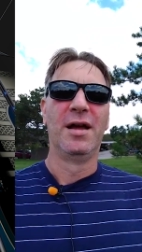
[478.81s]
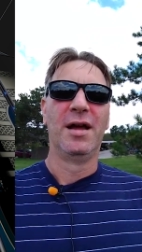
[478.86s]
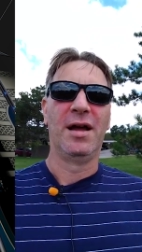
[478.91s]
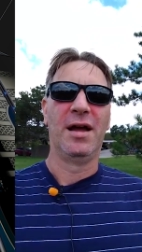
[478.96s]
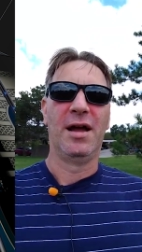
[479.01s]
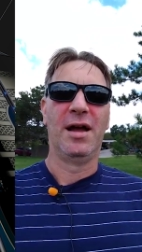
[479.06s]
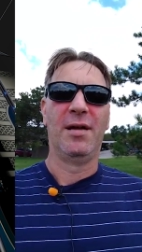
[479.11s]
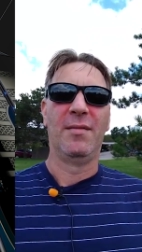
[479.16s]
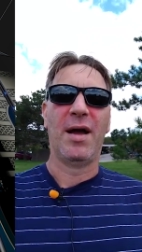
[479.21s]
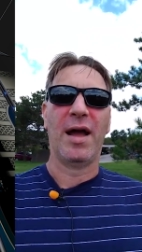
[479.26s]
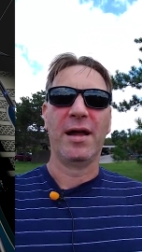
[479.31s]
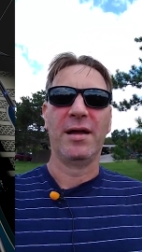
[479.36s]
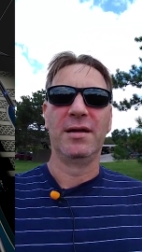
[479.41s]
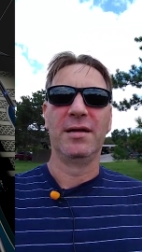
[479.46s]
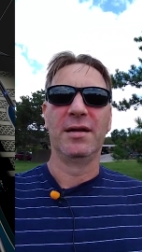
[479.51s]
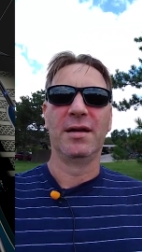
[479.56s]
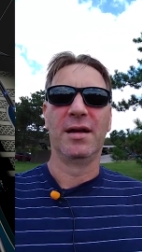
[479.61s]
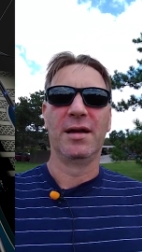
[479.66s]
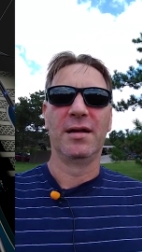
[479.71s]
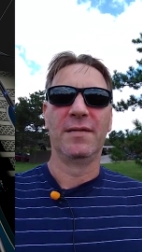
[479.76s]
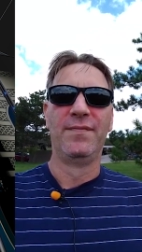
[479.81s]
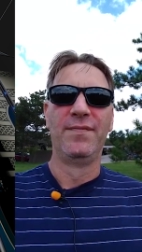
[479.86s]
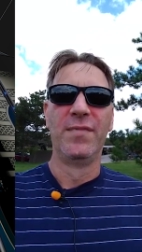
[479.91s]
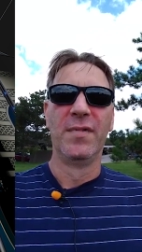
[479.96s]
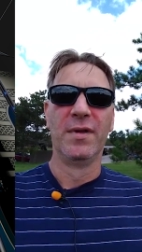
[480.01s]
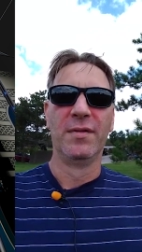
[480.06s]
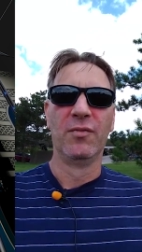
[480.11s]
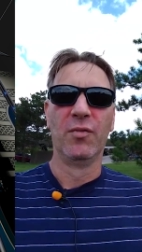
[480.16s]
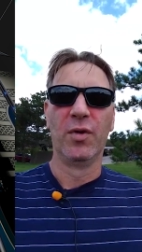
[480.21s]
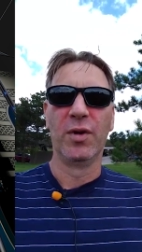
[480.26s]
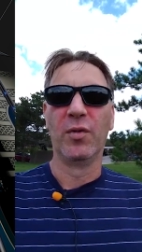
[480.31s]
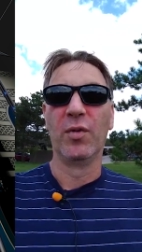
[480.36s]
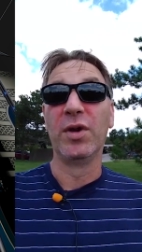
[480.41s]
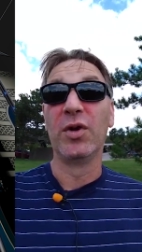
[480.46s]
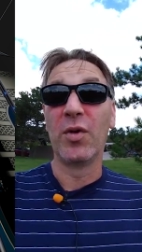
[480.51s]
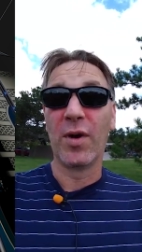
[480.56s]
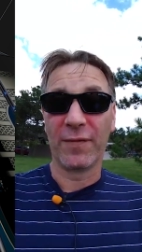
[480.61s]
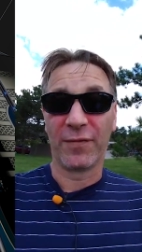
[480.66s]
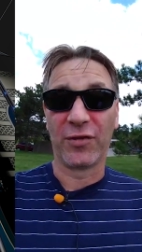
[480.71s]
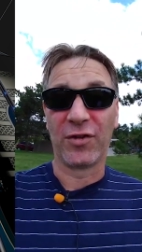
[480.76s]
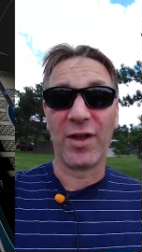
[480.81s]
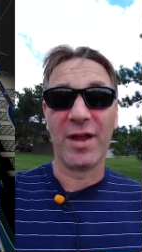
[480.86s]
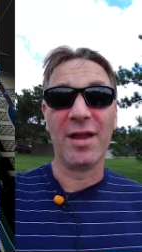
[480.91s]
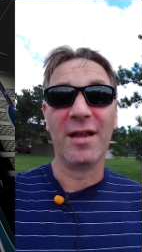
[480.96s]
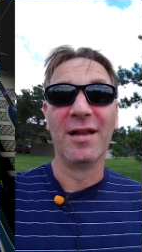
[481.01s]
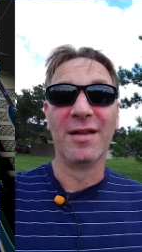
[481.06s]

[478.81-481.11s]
We do have to say